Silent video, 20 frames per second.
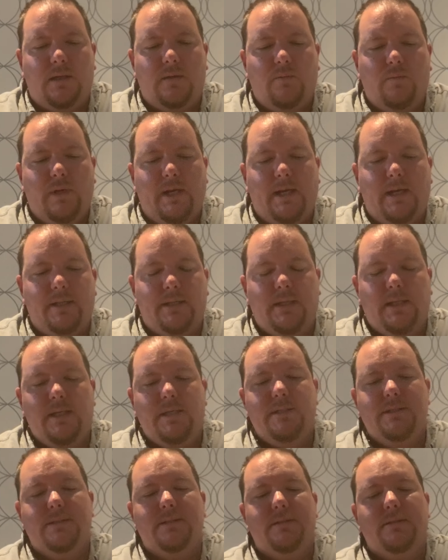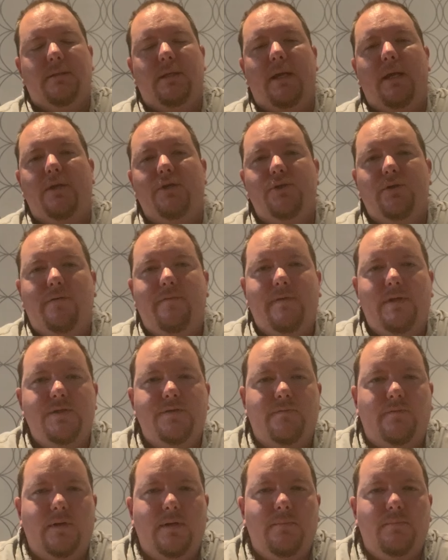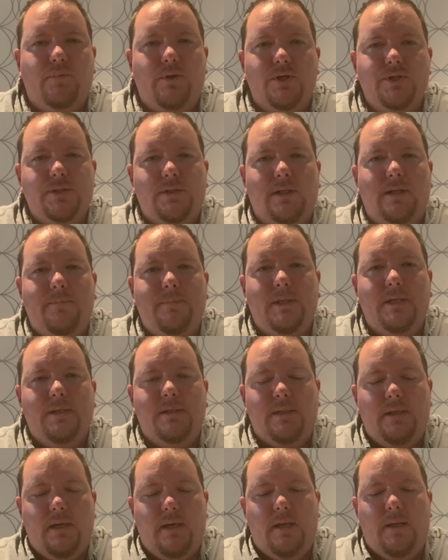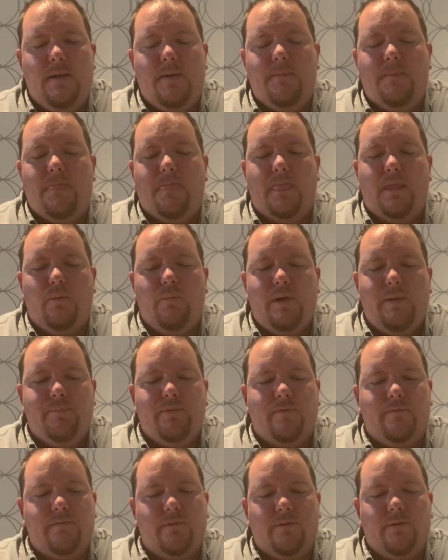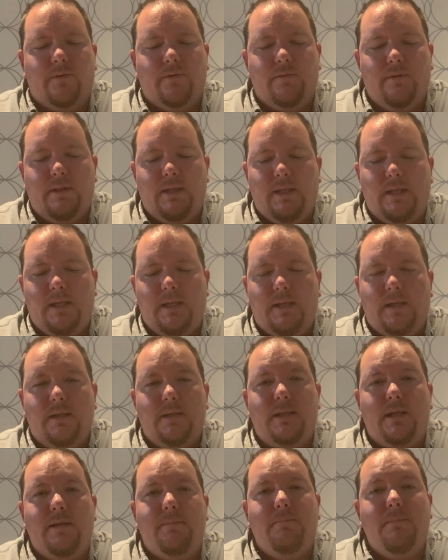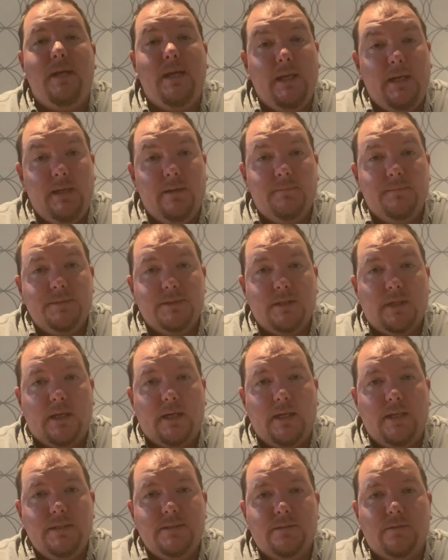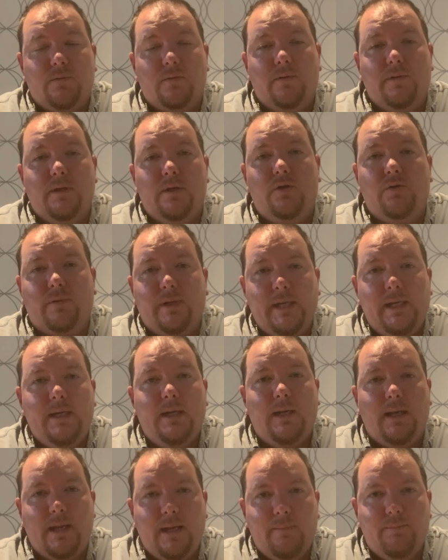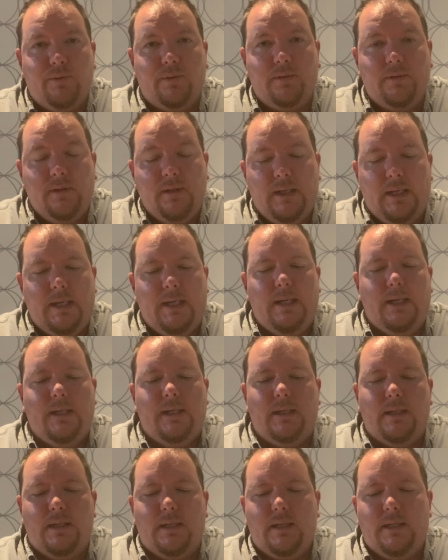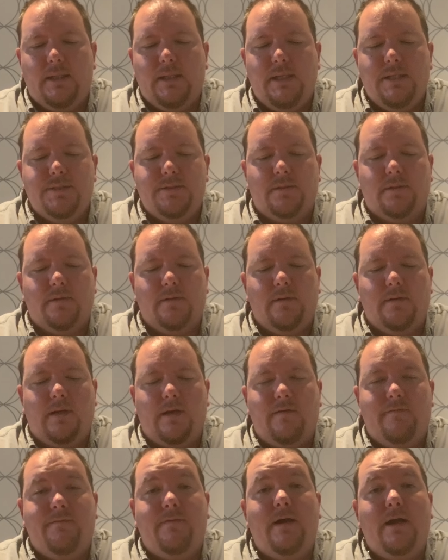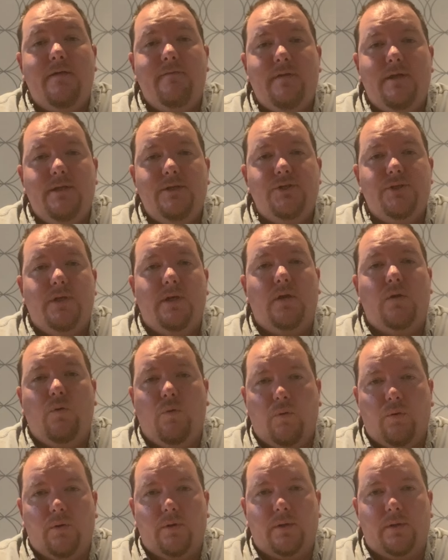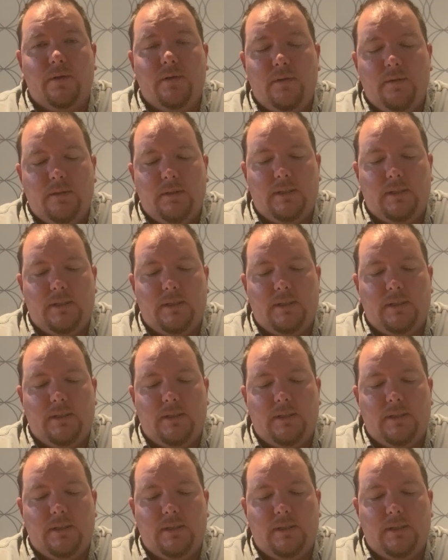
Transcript: we get these anchovies from British Columbia. We prefer the medium size or the green label. These are 5" and 1/4